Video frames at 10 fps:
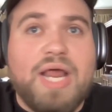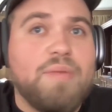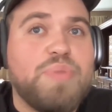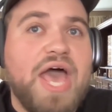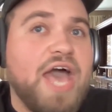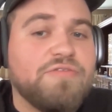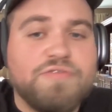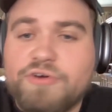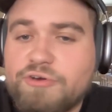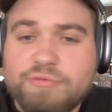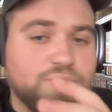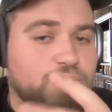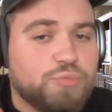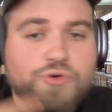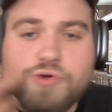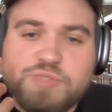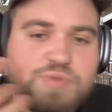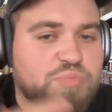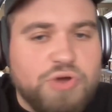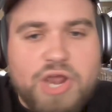When I'm back for
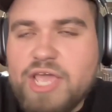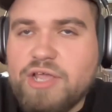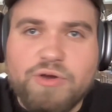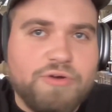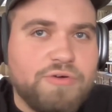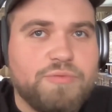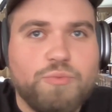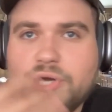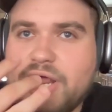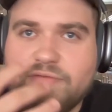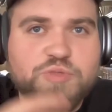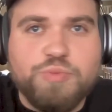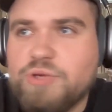Christmas break or whatever,